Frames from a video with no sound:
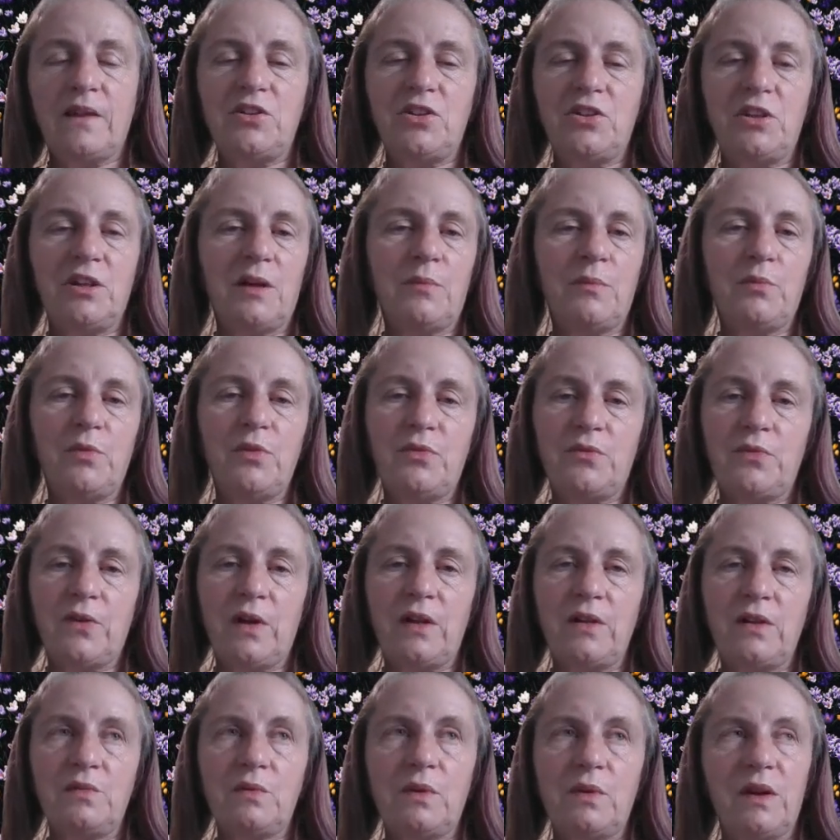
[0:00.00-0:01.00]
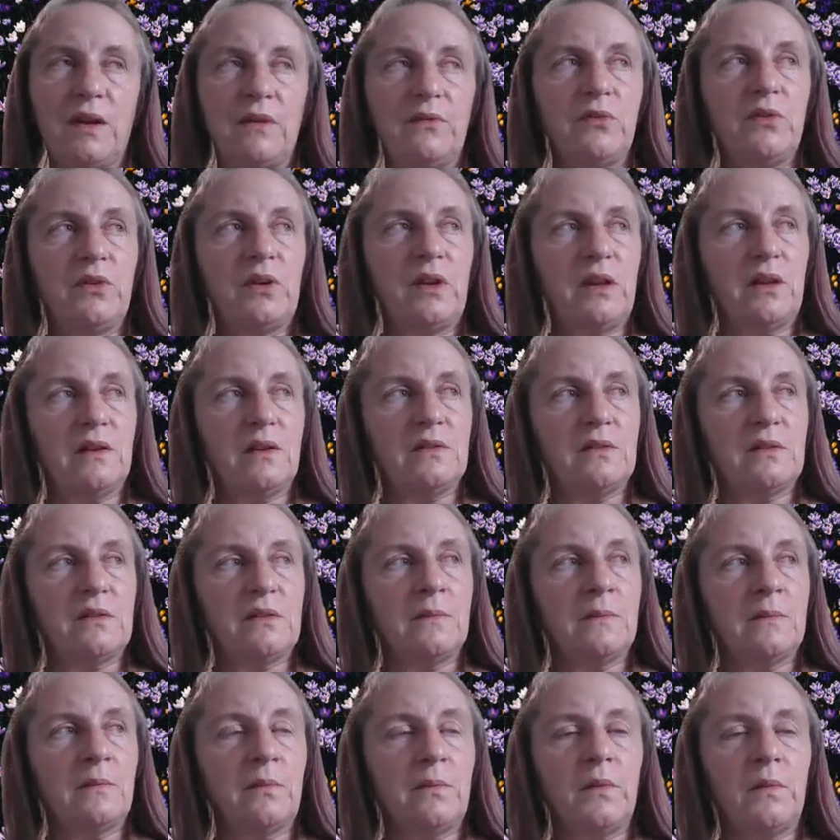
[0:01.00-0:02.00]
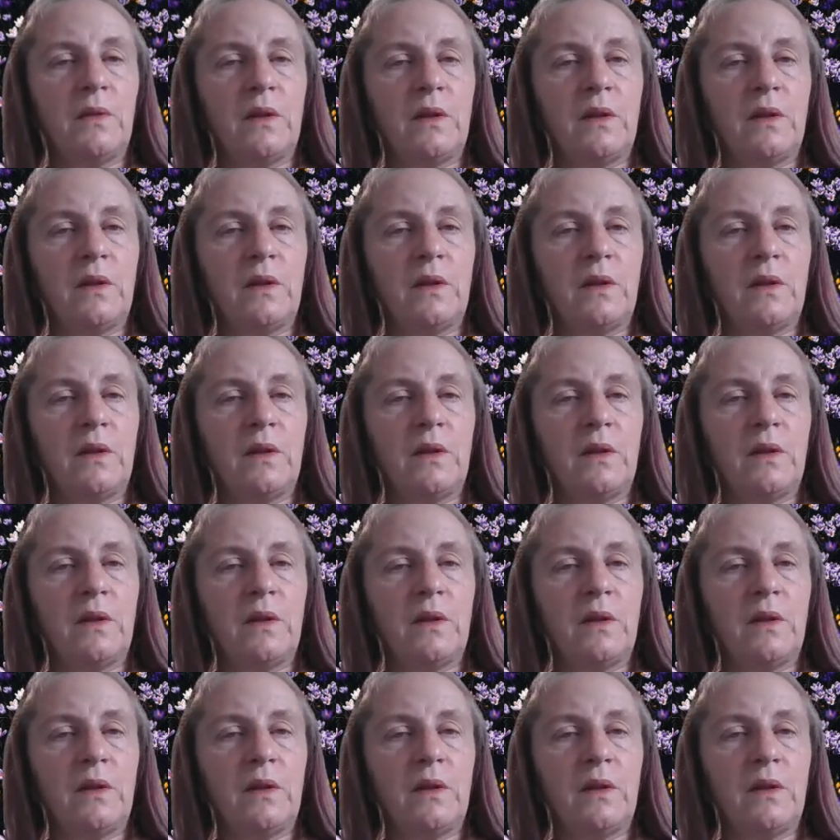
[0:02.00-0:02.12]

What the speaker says: catching up with friends, whatever it is.